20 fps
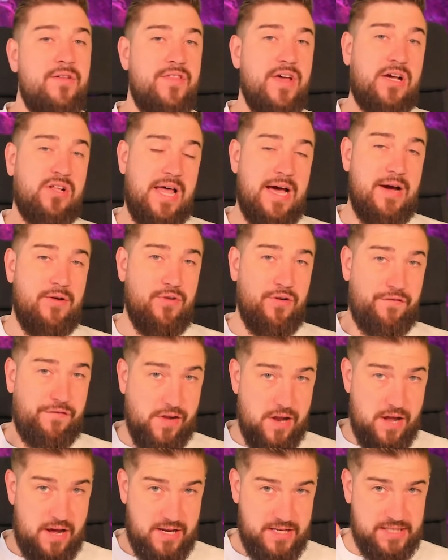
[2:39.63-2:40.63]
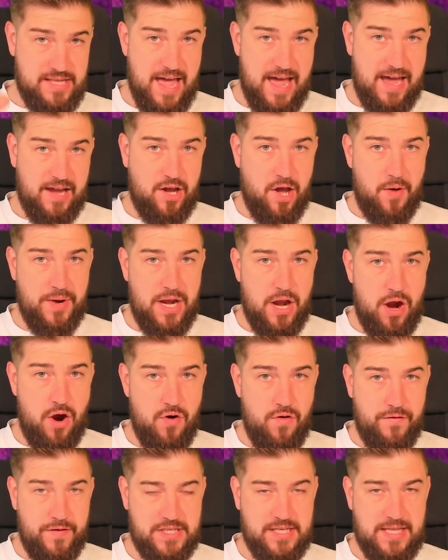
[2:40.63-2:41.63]
the cloud of flies there going
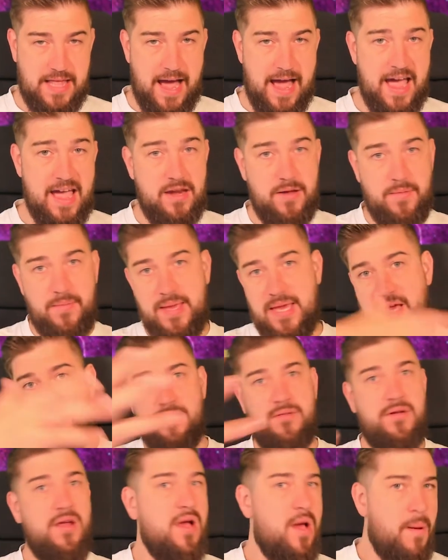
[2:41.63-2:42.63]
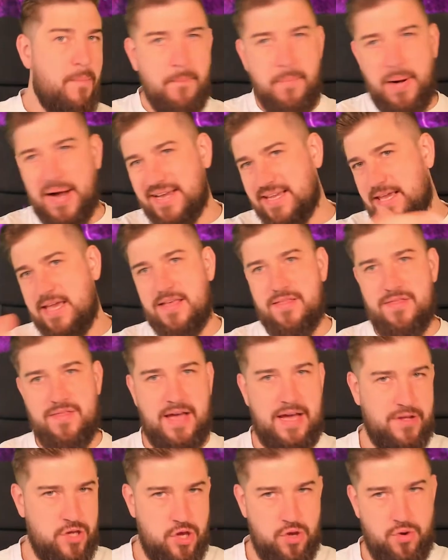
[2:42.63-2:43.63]
over to that enemy and biting
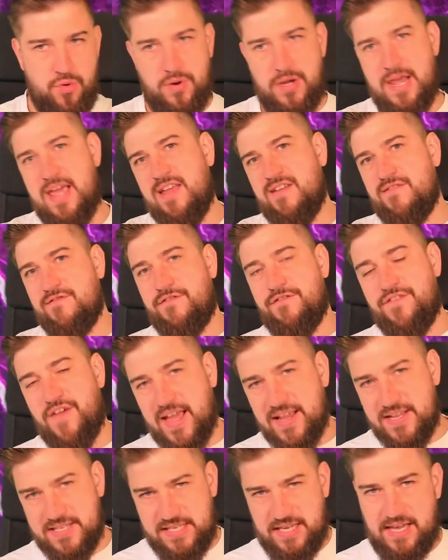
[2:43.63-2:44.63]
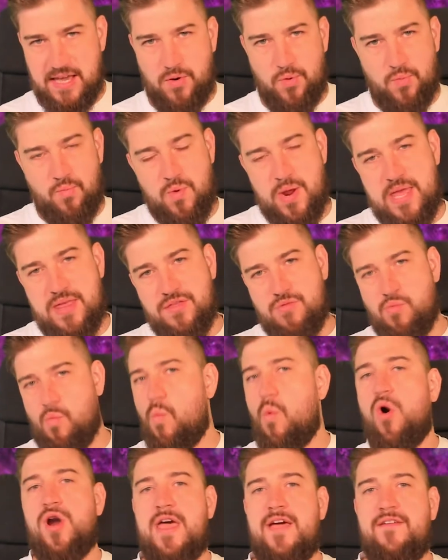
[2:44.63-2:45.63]
that unit, infecting it with
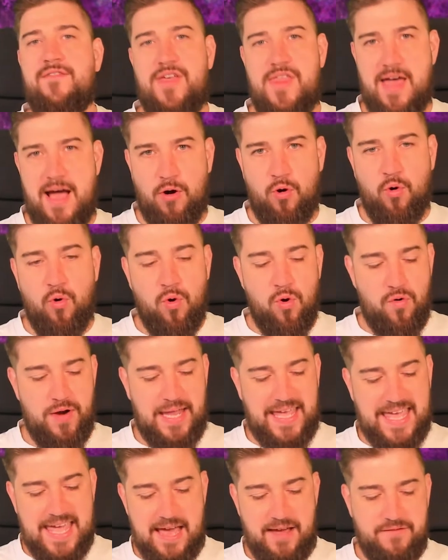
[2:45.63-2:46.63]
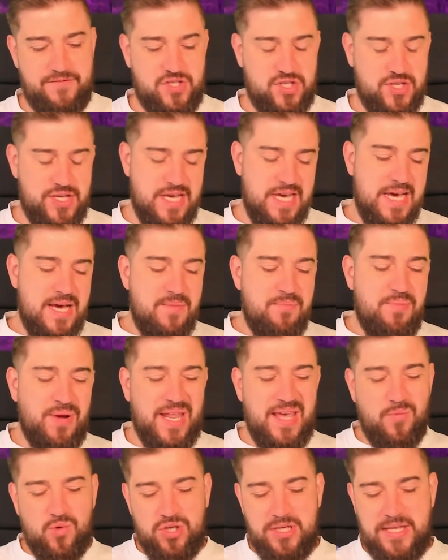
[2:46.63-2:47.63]
whatever that aura gives. But
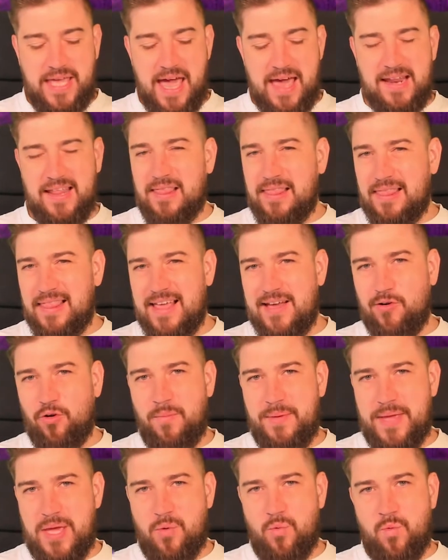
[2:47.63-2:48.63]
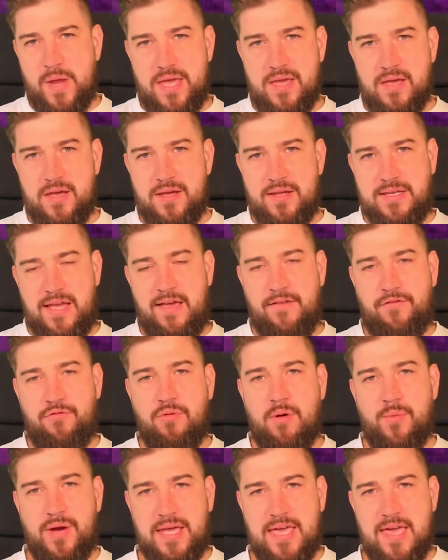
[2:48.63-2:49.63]
it would get a little bit weird if
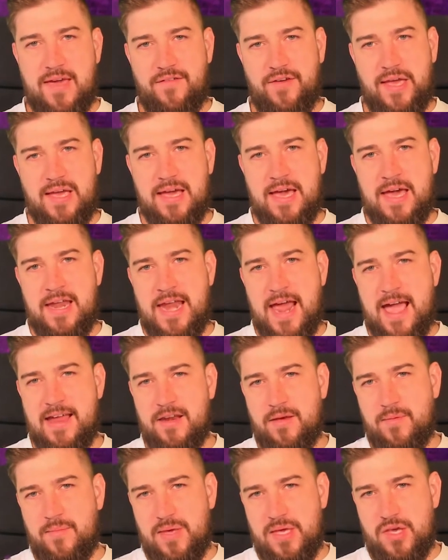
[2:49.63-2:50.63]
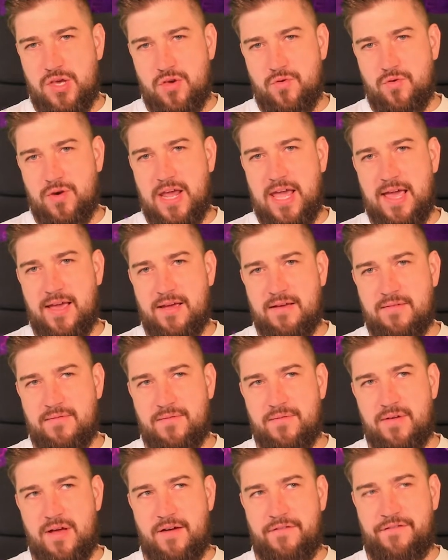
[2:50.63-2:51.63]
we were giving an enemy unit
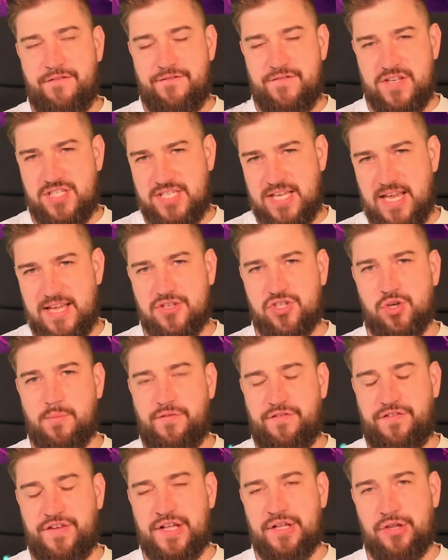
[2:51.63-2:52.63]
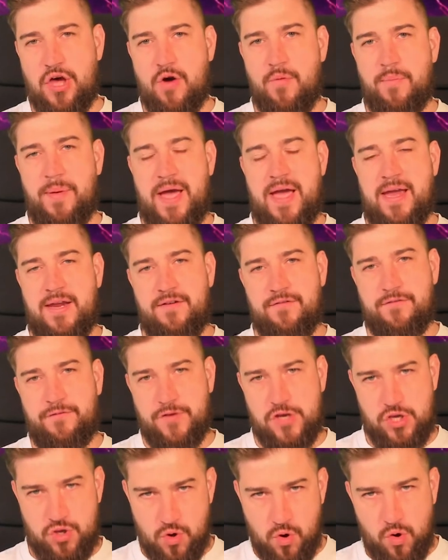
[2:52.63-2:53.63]
a 6 up feel no pain
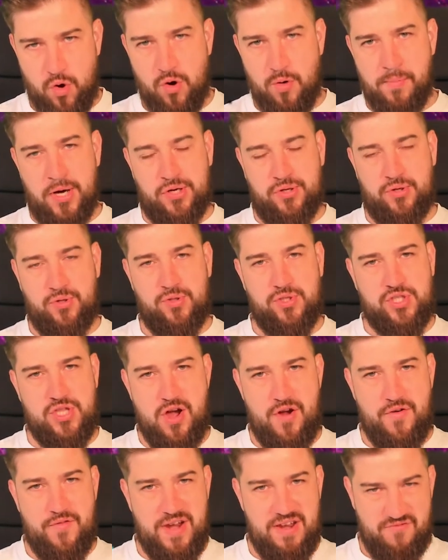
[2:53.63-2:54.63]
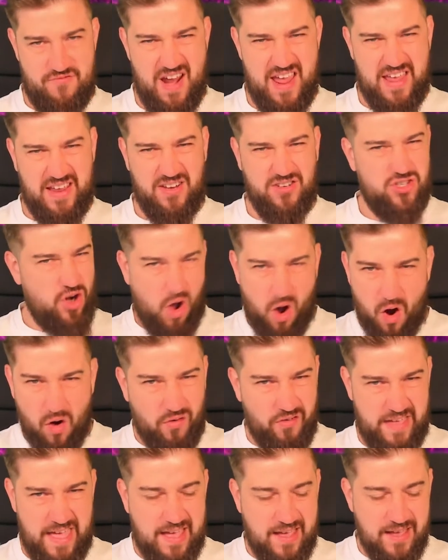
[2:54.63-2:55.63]
for your models that are in range
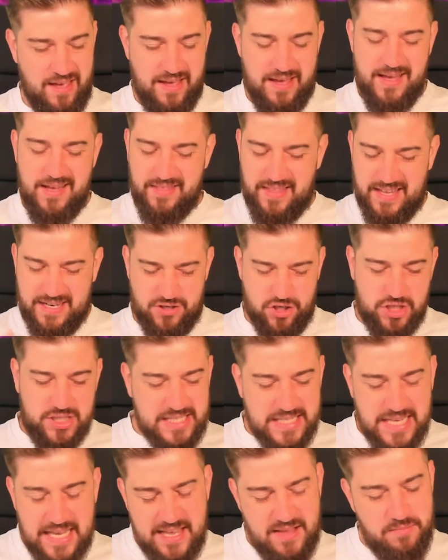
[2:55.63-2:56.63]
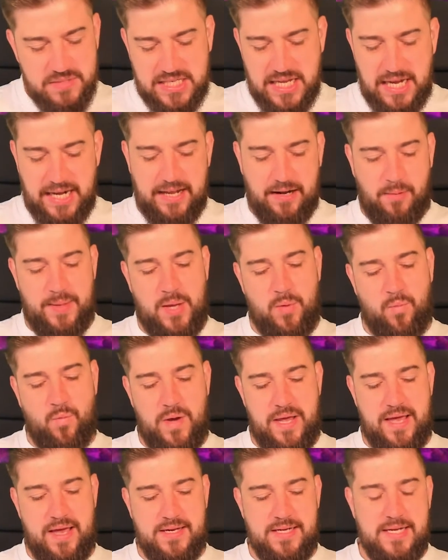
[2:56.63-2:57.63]
of it. That just seems a little bit
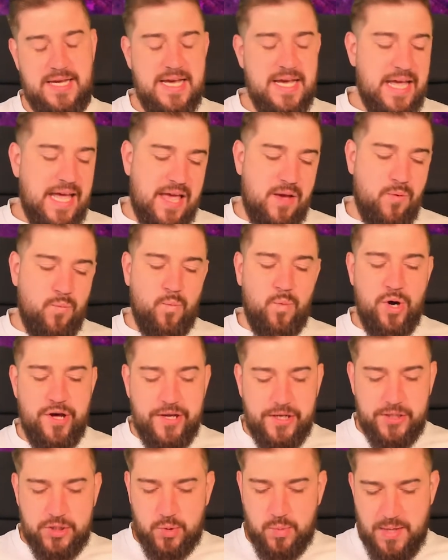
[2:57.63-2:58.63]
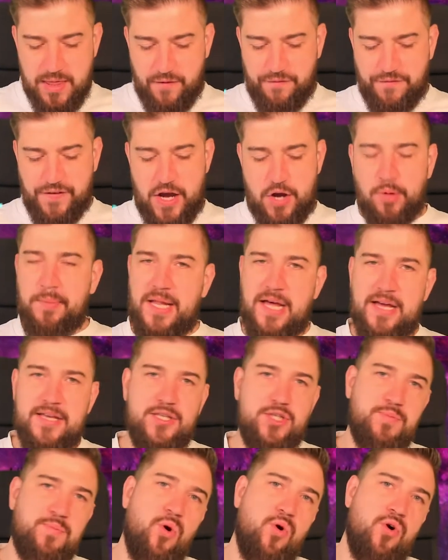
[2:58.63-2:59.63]
weird. It works with the Foul
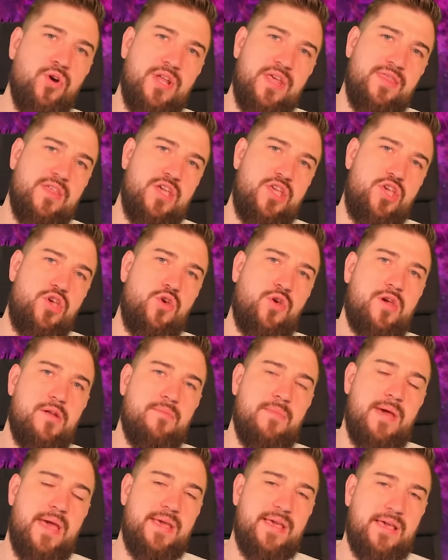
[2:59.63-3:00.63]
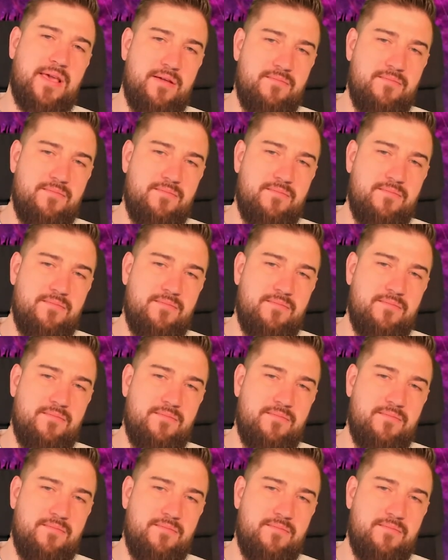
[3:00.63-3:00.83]
Blight Spawn in that you can make